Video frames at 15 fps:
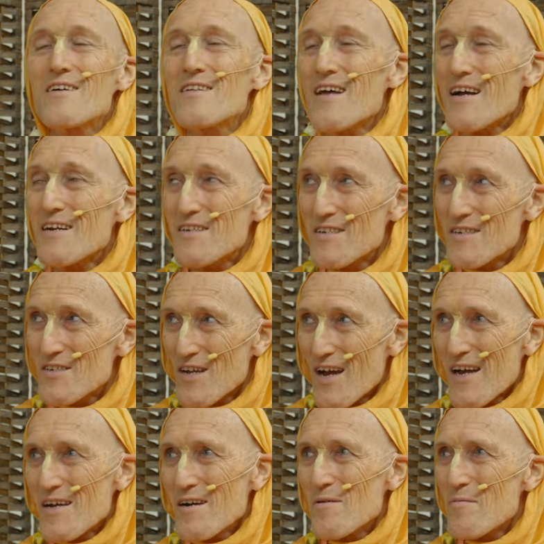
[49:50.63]
that
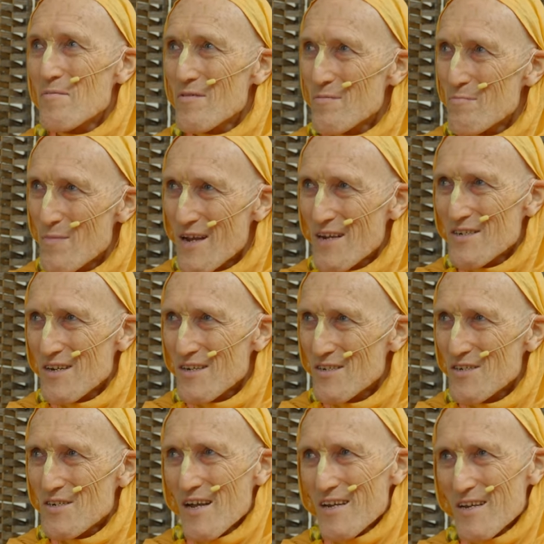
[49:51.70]
desire makes us
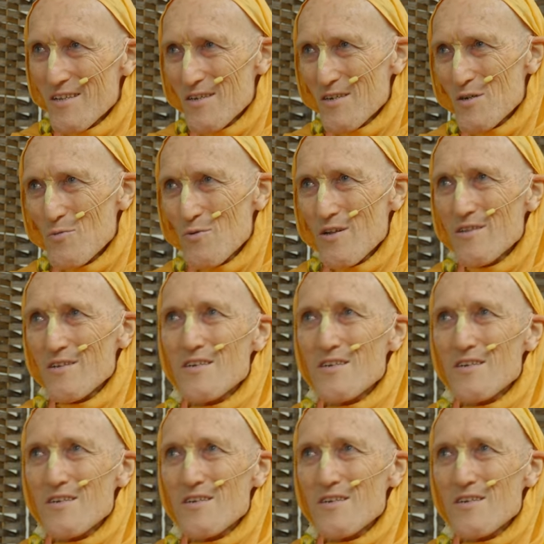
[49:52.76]
stay in this world.